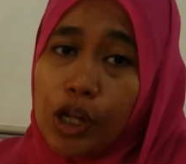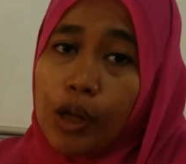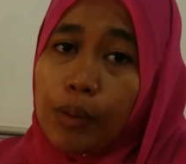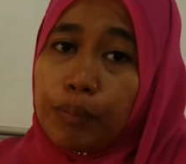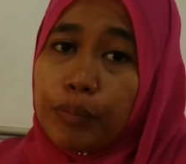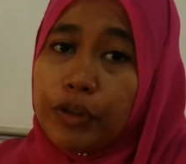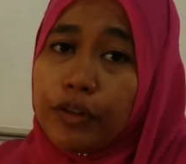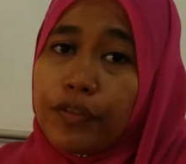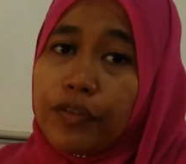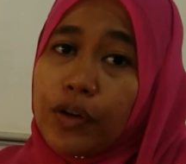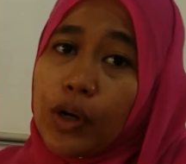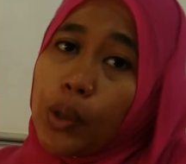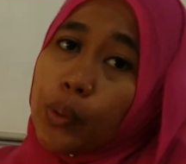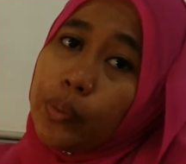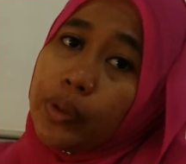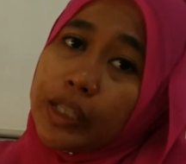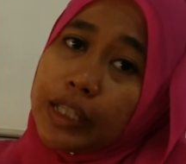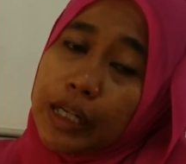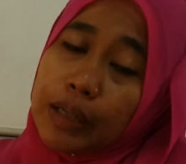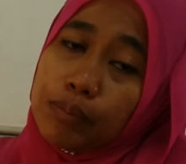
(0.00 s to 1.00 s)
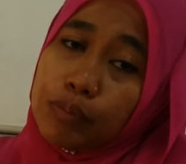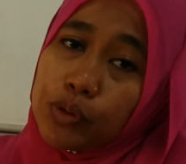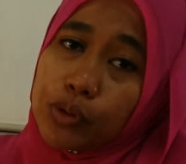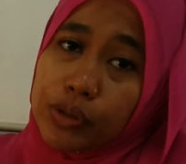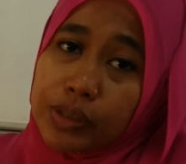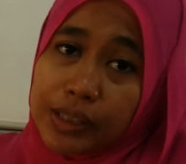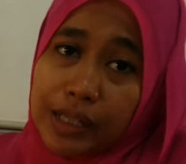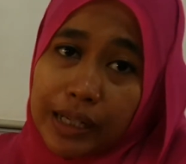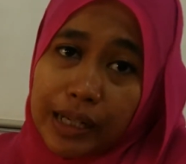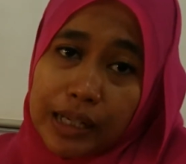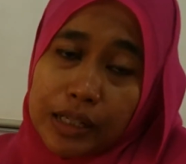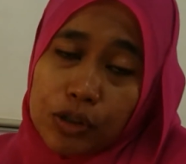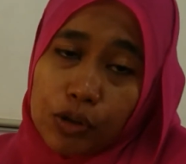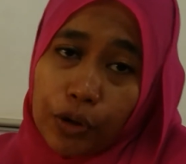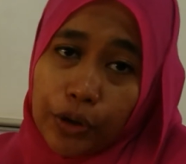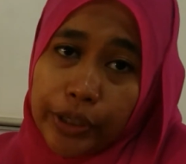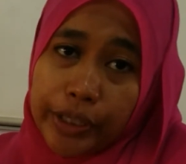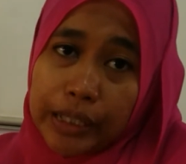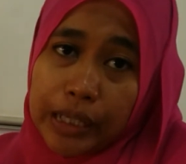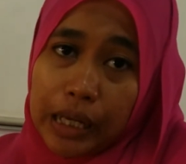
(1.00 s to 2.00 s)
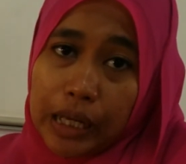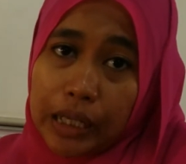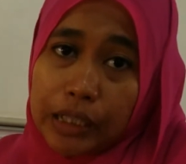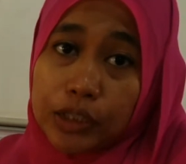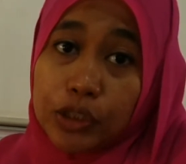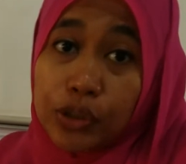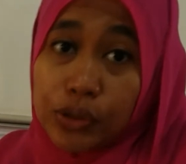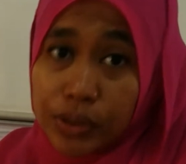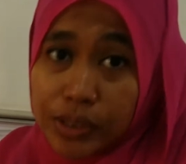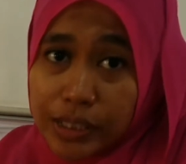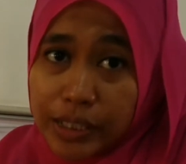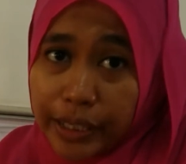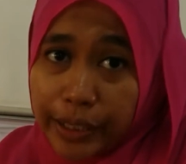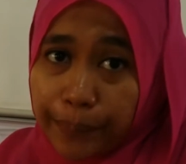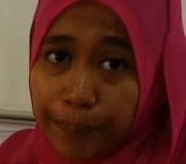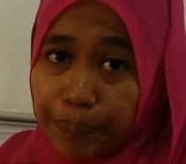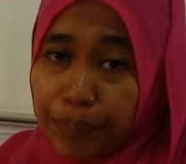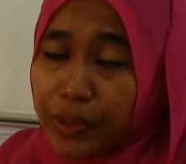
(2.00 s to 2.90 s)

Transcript: before we come to class on Tuesday.